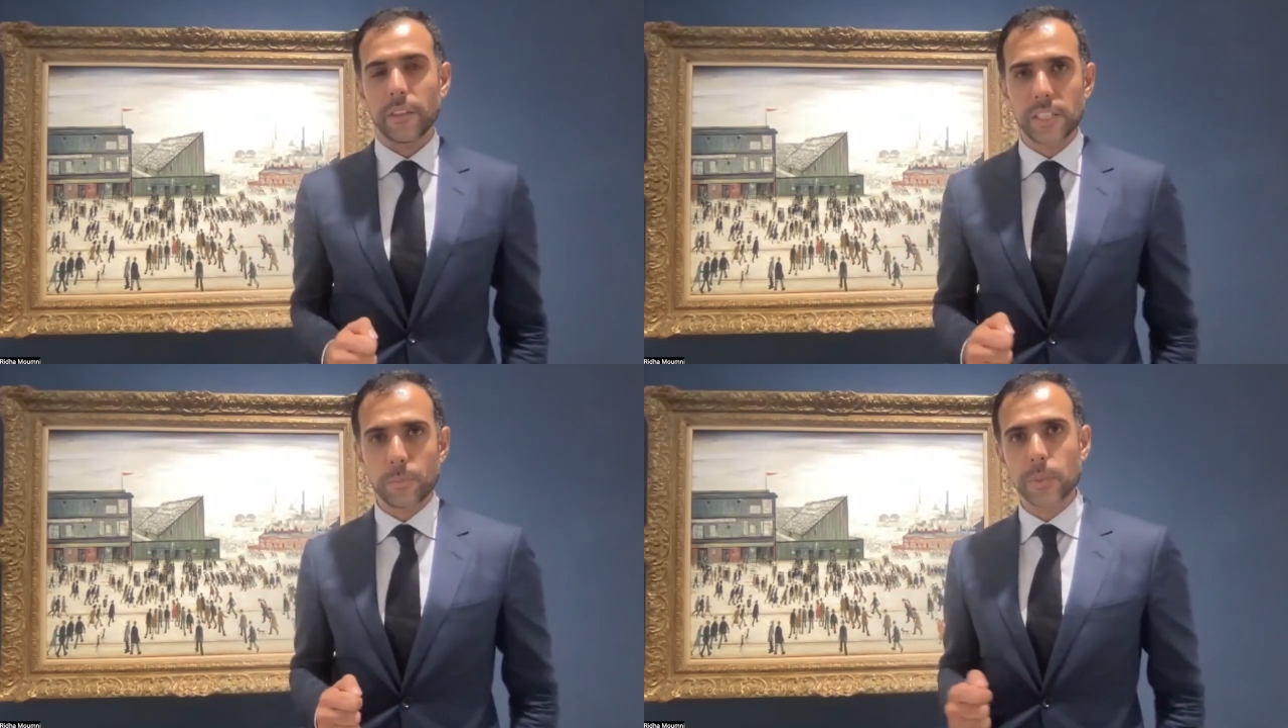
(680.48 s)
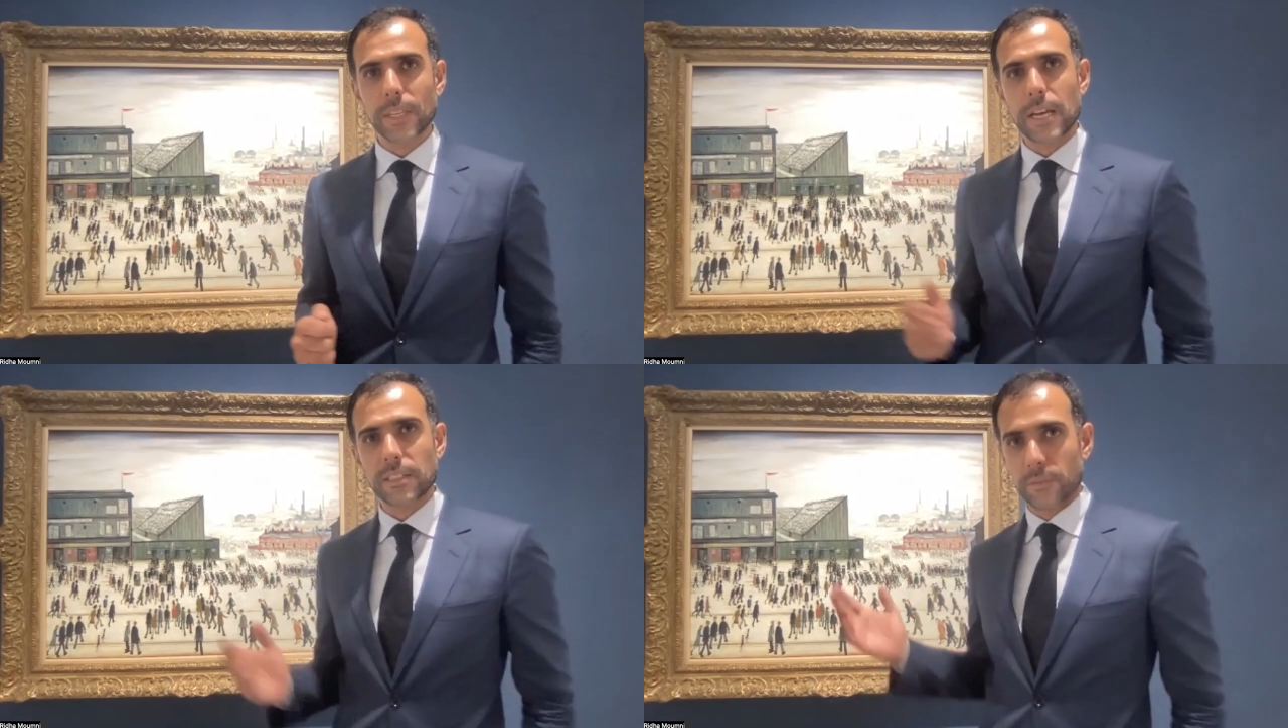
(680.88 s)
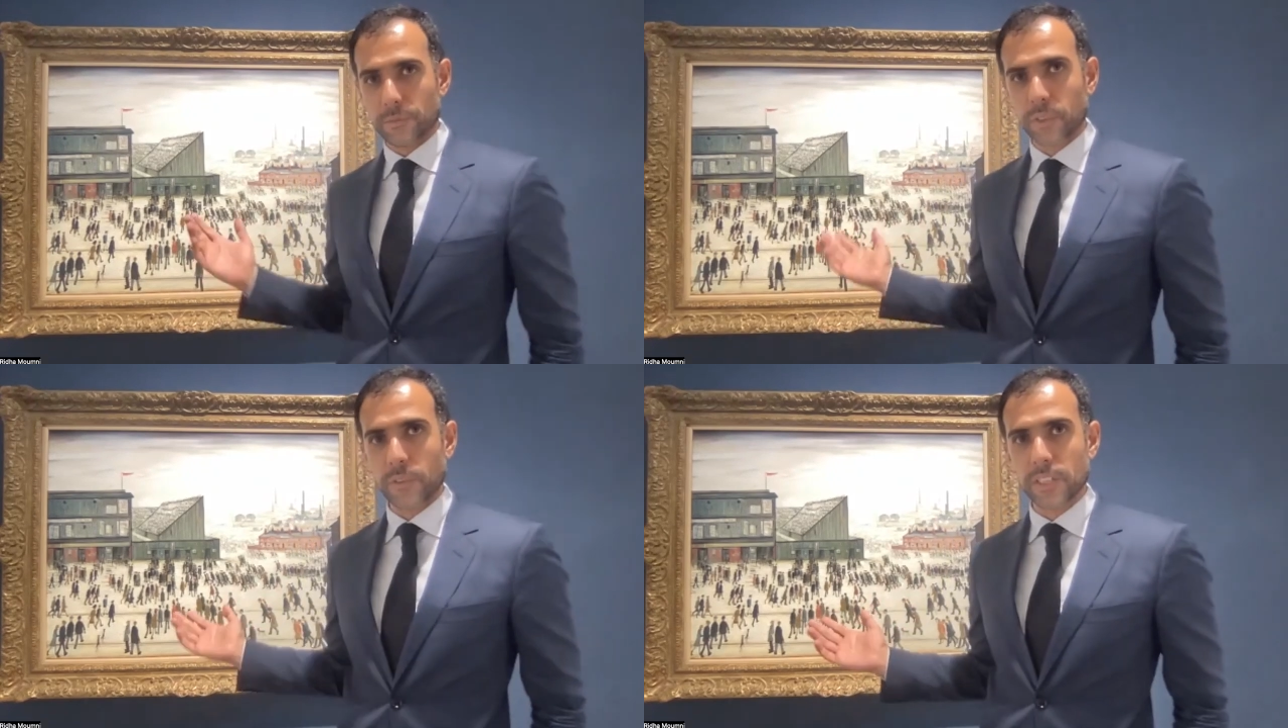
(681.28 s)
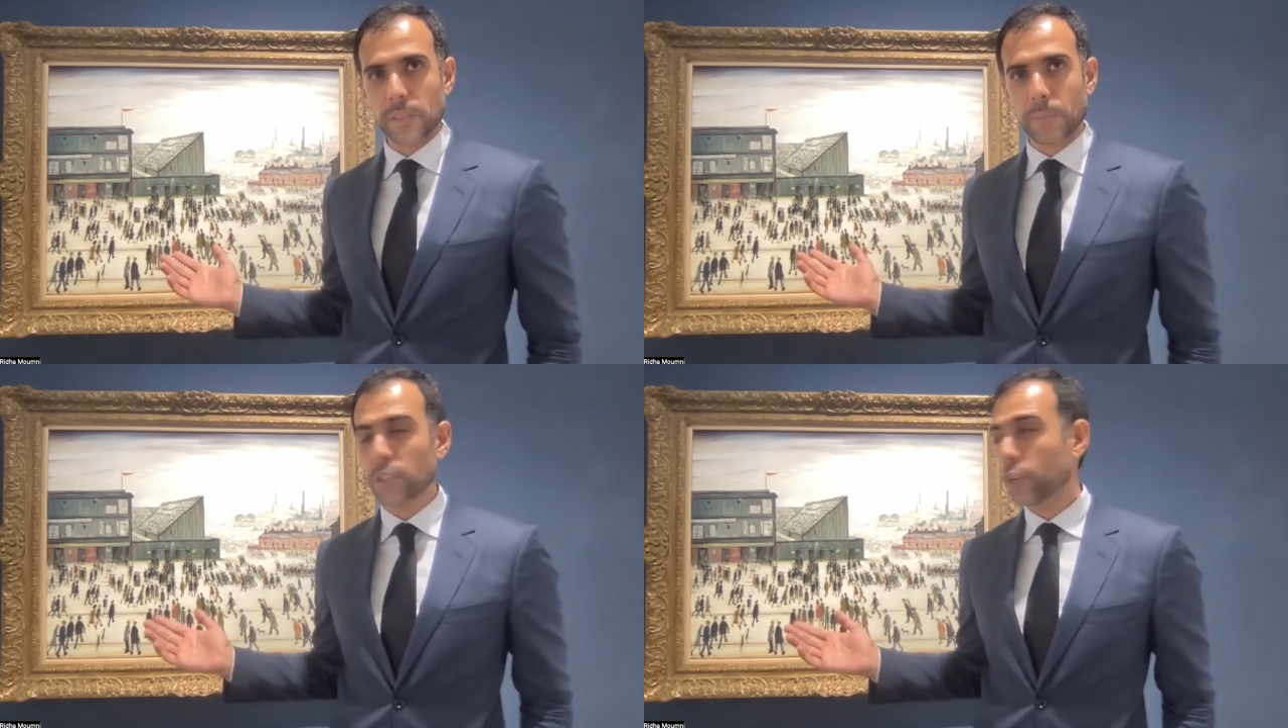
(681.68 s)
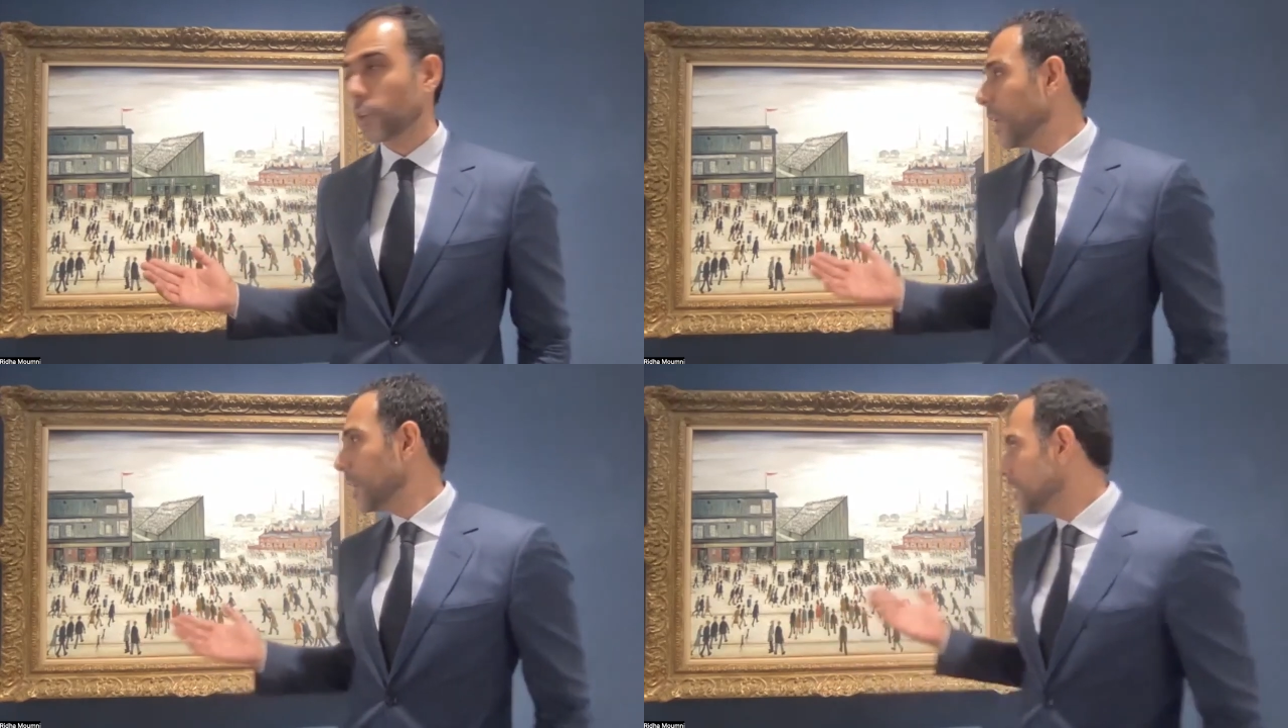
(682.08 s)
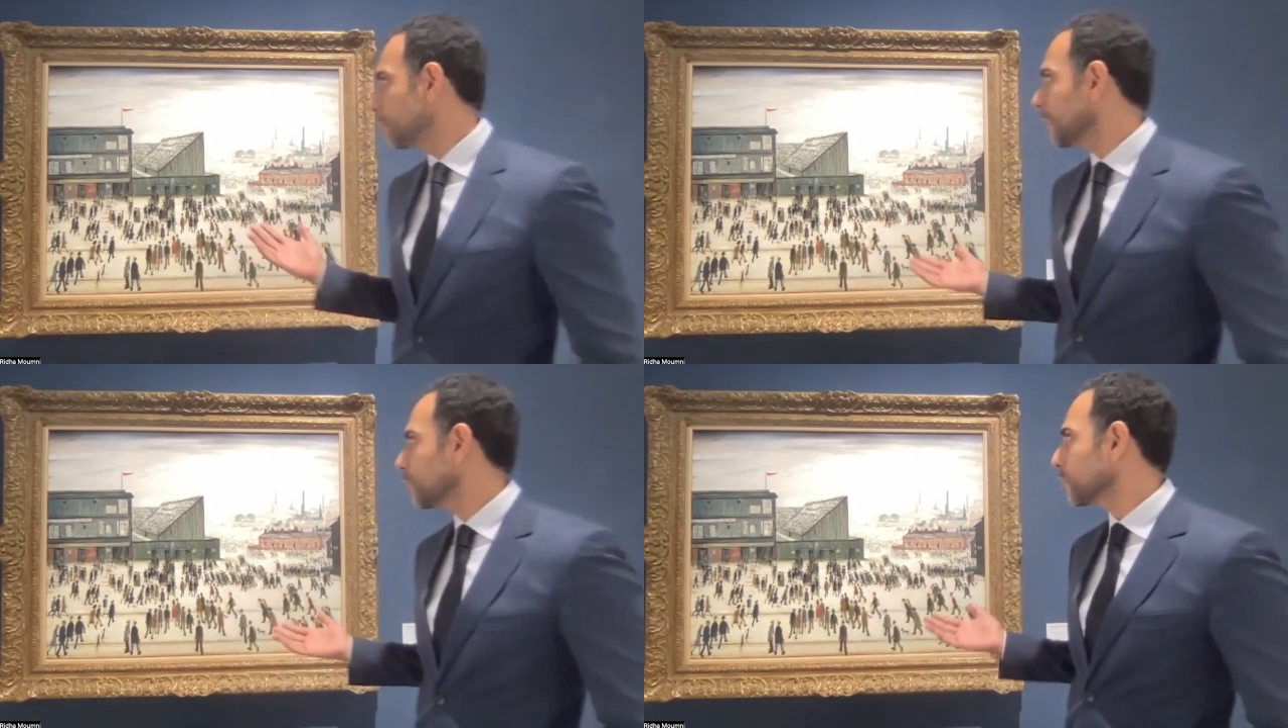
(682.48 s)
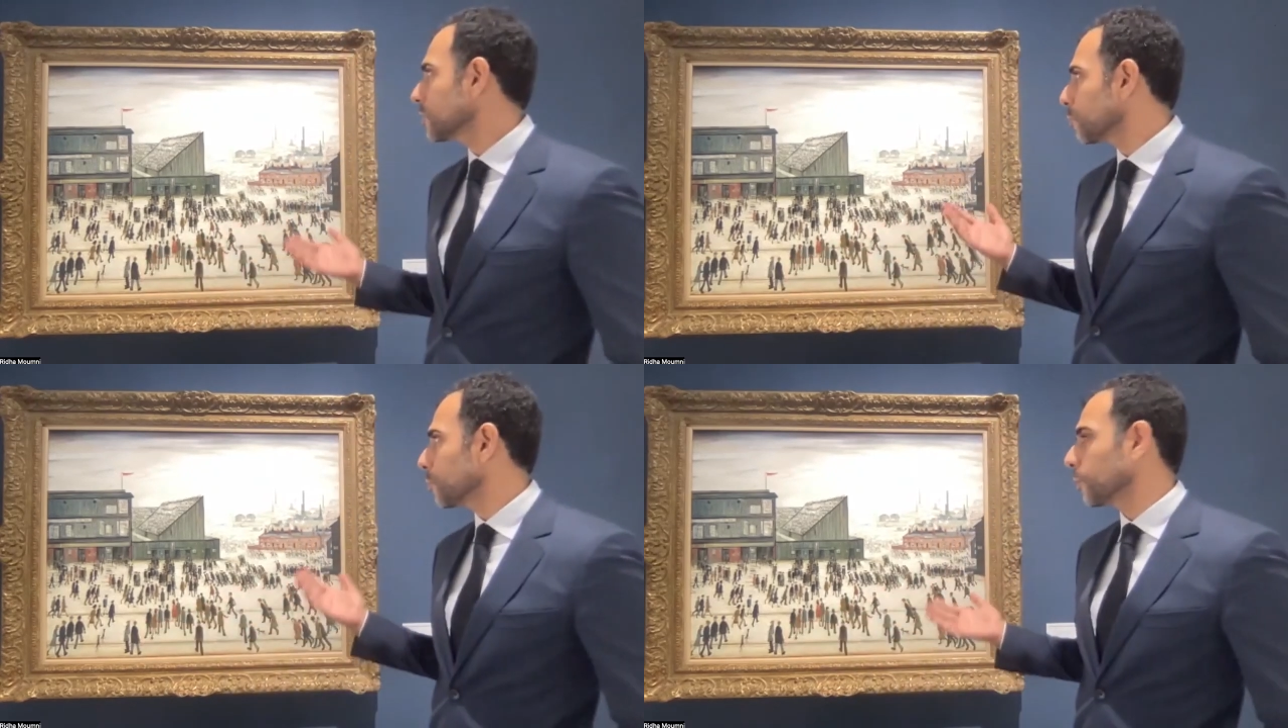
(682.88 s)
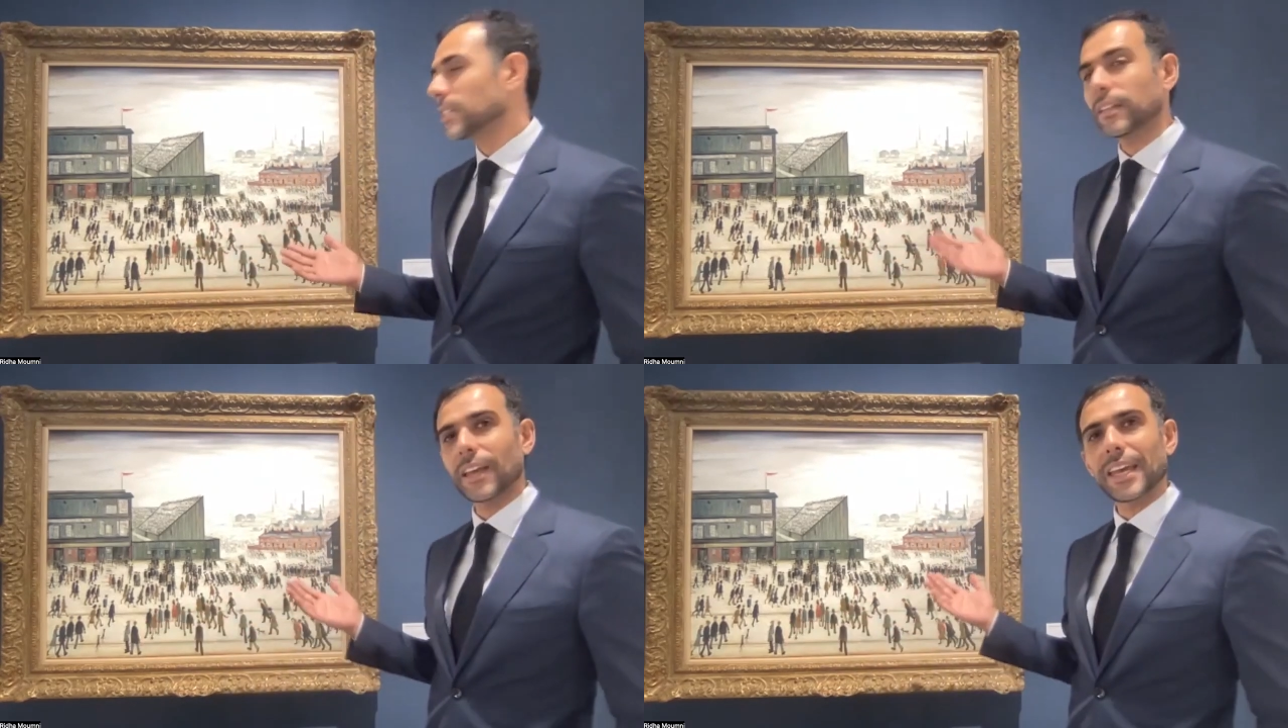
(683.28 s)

this podcast in front of this picture. These pictures represent